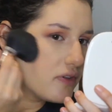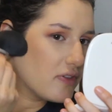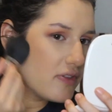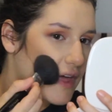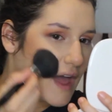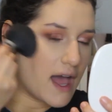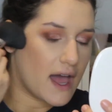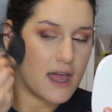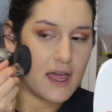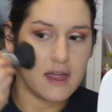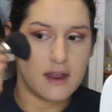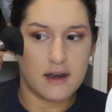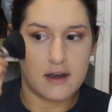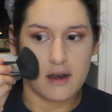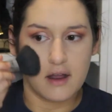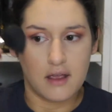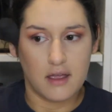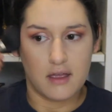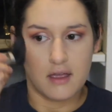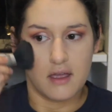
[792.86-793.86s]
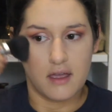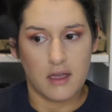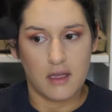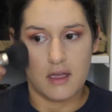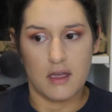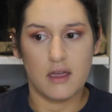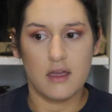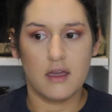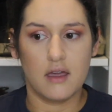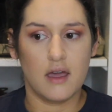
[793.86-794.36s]
That,
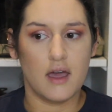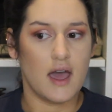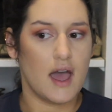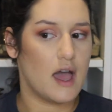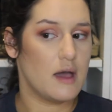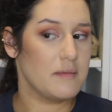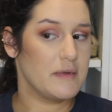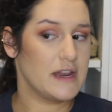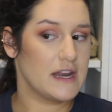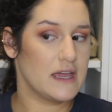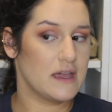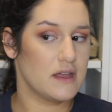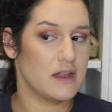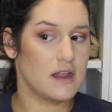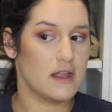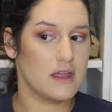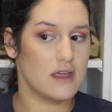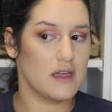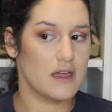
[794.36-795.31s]
I mean